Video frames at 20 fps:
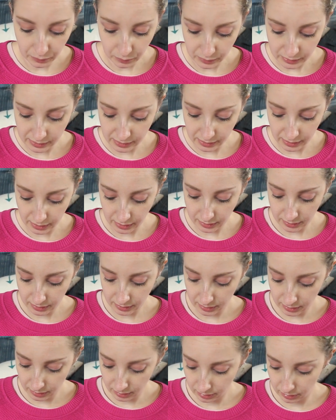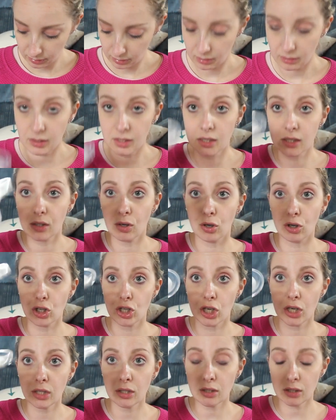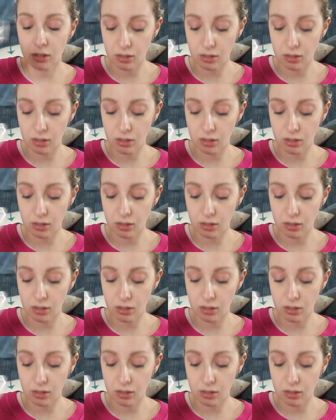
was this, this cushion.